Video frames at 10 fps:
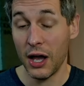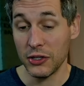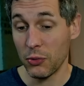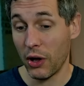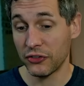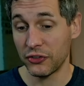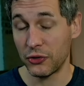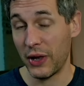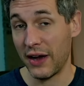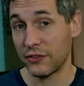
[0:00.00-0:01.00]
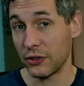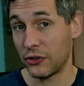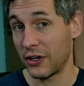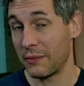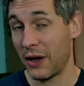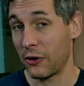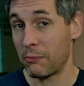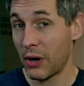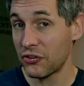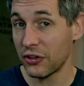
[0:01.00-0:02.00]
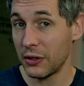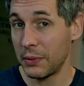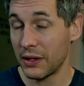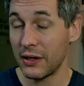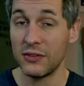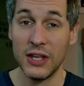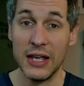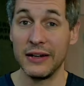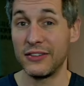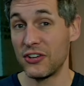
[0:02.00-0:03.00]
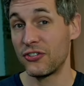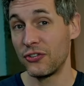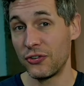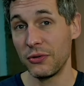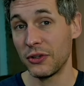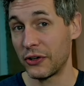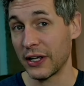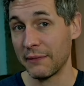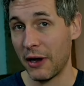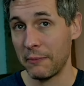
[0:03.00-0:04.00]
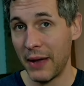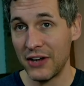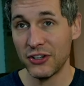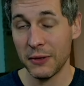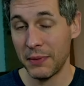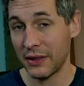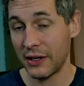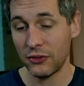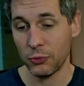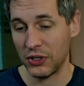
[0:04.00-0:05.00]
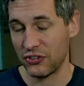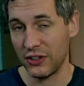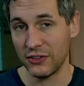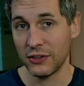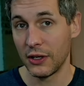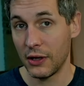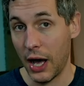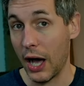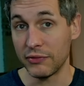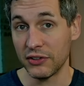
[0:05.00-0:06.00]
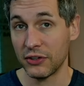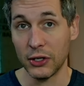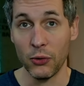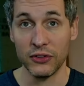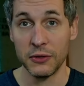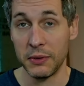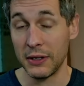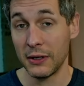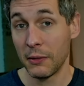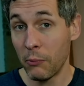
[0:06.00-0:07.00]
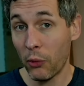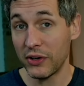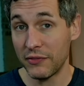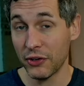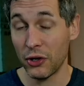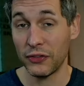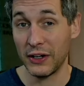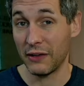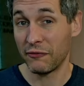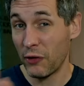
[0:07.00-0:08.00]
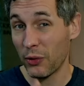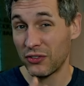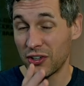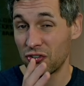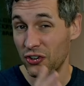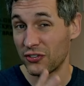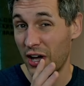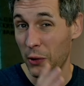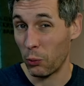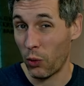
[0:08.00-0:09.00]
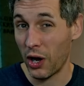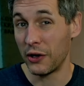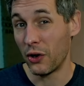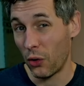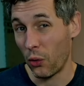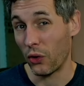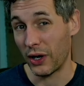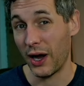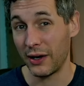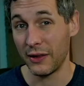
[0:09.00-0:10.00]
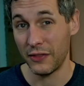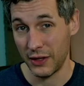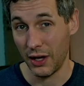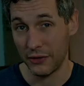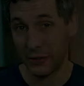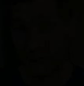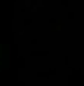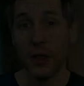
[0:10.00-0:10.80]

You also do have to learn about martial abilities in addition to learning about magic abilities, which is obviously going to be more difficult than focusing just on one or on the other.